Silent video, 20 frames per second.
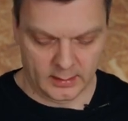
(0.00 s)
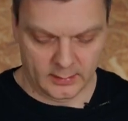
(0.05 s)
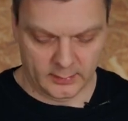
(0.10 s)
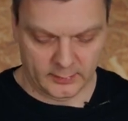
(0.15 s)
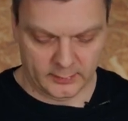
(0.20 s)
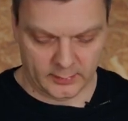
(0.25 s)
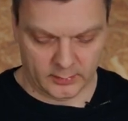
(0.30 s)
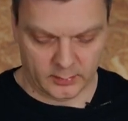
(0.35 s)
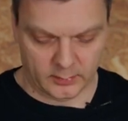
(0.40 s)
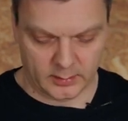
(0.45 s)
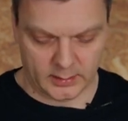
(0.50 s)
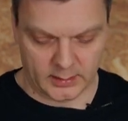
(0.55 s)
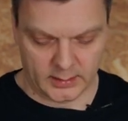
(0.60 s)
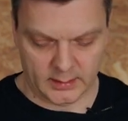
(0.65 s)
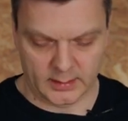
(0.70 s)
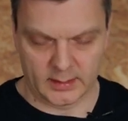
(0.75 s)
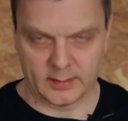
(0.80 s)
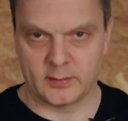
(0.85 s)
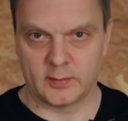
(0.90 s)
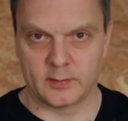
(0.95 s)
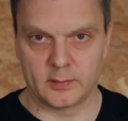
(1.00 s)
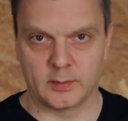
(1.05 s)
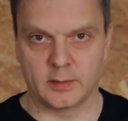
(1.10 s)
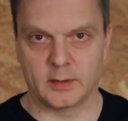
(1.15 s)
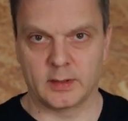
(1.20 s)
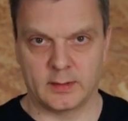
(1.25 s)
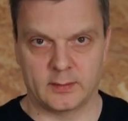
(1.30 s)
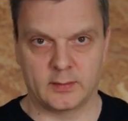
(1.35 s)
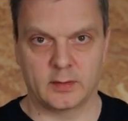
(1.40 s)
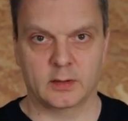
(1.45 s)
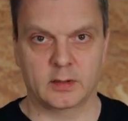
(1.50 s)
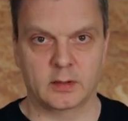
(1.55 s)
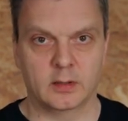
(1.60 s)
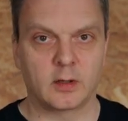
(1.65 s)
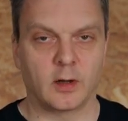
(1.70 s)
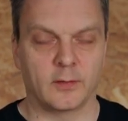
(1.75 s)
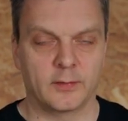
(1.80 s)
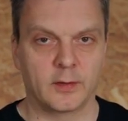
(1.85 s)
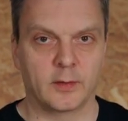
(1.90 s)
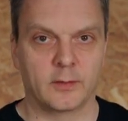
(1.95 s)
So it's a
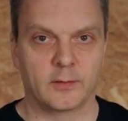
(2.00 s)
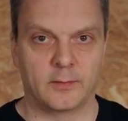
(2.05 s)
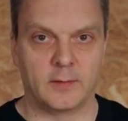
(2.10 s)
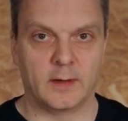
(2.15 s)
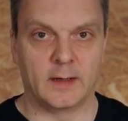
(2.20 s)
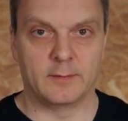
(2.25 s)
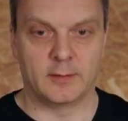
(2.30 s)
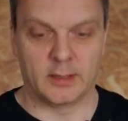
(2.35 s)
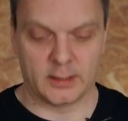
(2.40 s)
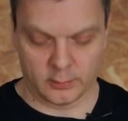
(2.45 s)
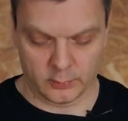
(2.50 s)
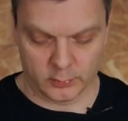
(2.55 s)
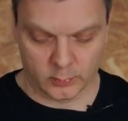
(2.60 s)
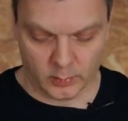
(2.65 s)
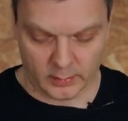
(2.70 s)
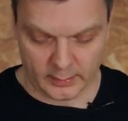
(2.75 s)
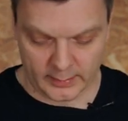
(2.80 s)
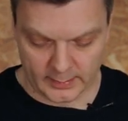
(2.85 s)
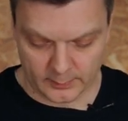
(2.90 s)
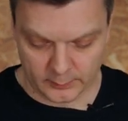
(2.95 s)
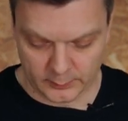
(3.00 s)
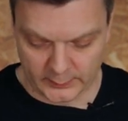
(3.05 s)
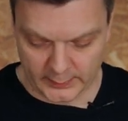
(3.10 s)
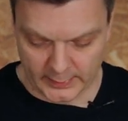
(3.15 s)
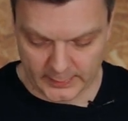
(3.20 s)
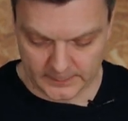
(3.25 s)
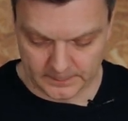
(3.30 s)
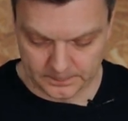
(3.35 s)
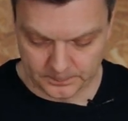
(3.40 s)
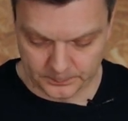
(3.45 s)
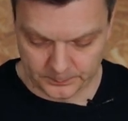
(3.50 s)
coffee of very, very good quality, I would say.